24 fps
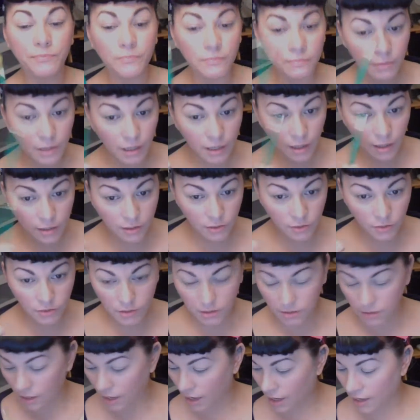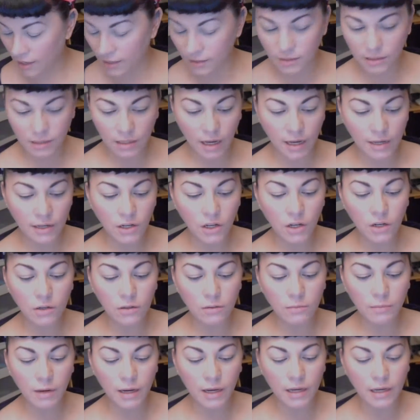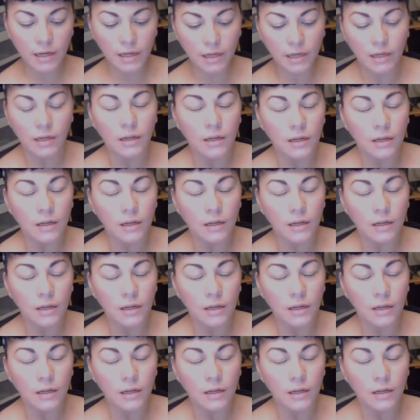But I use that. I know my